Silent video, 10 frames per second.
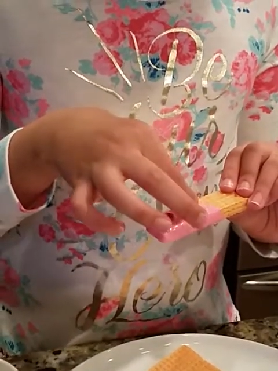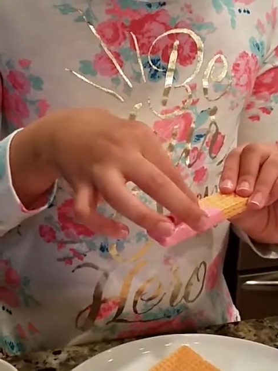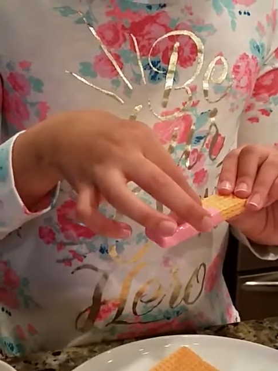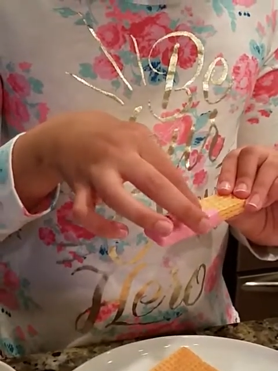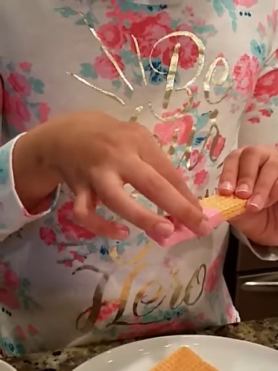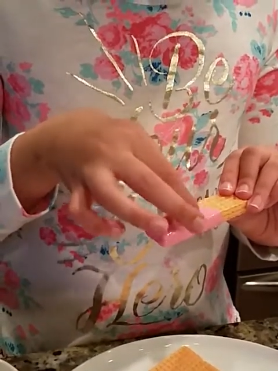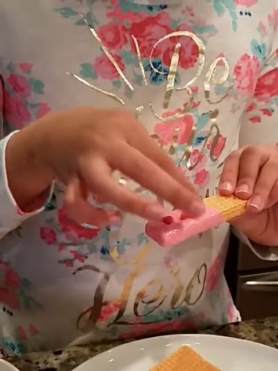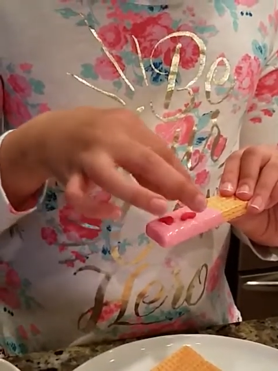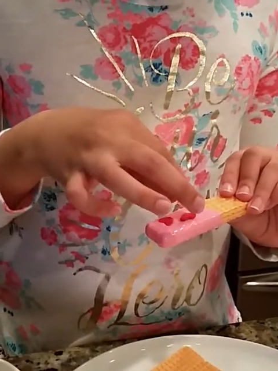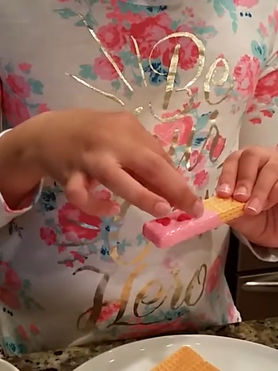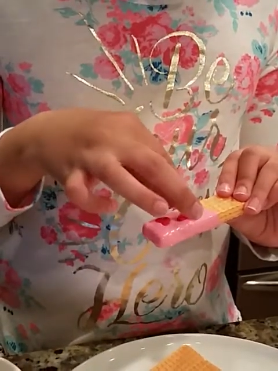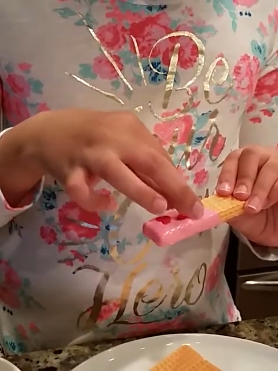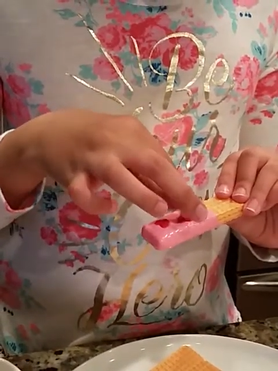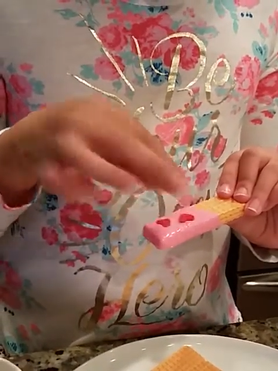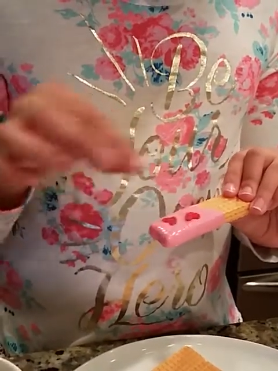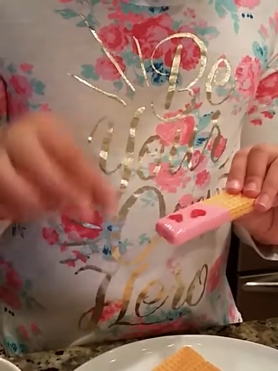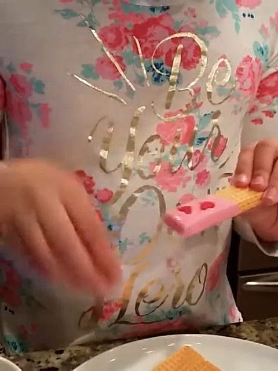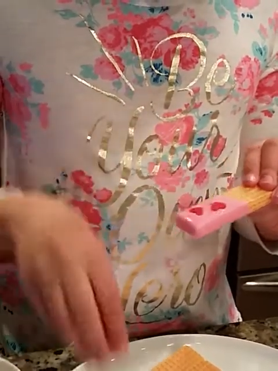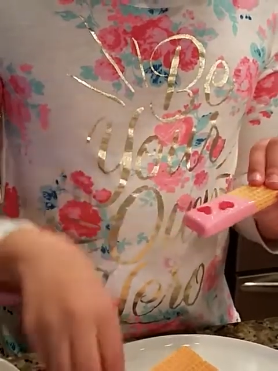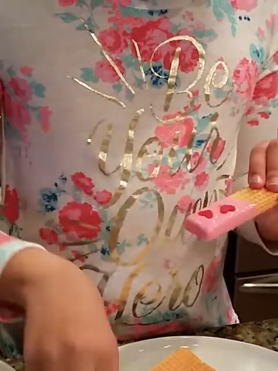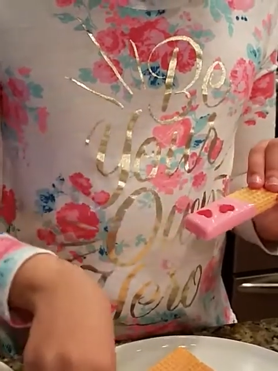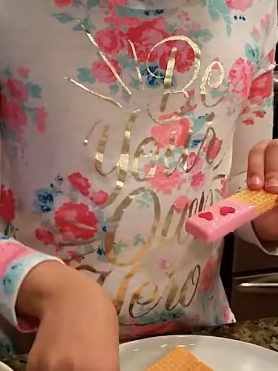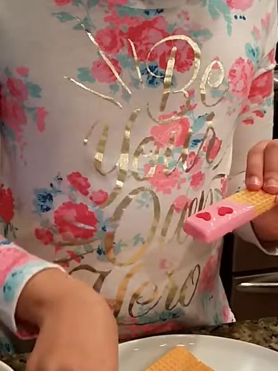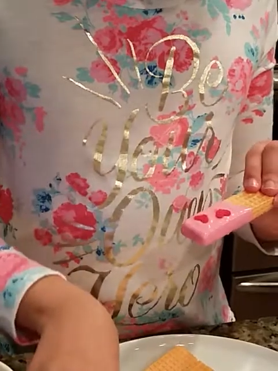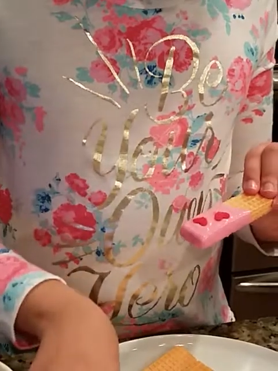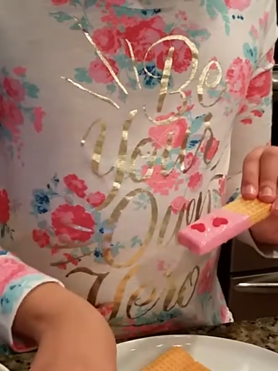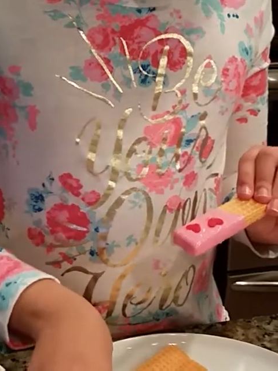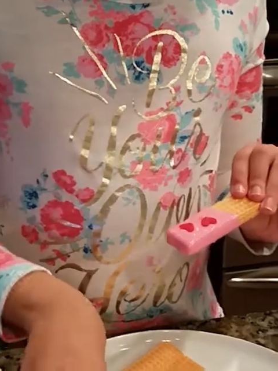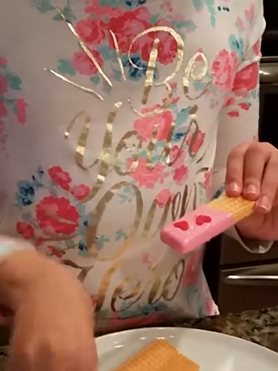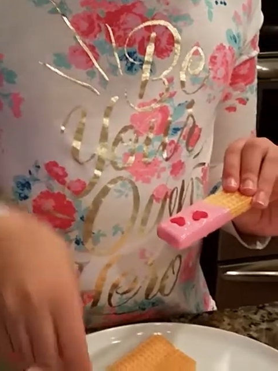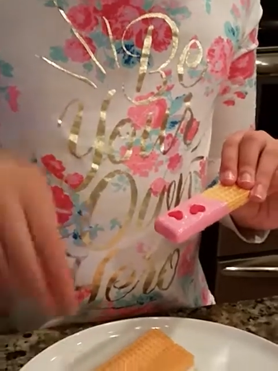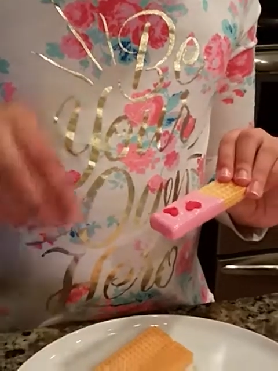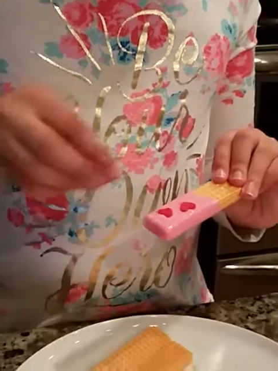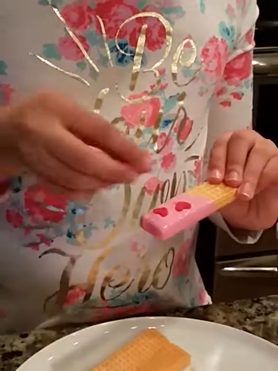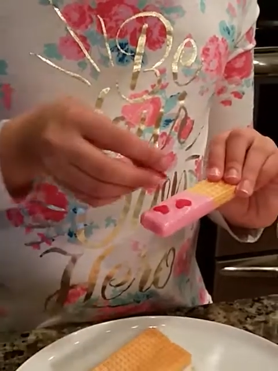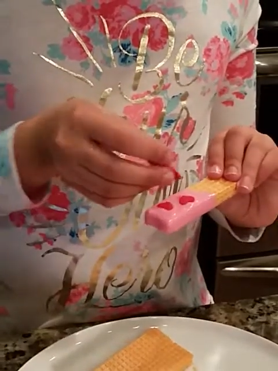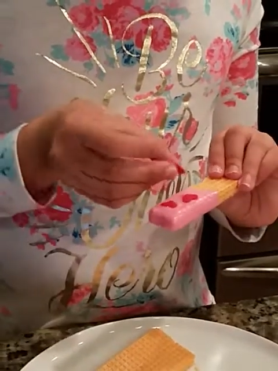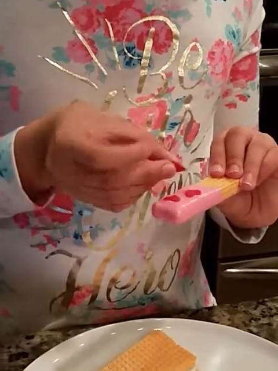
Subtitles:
Nobody's mouth can be seen.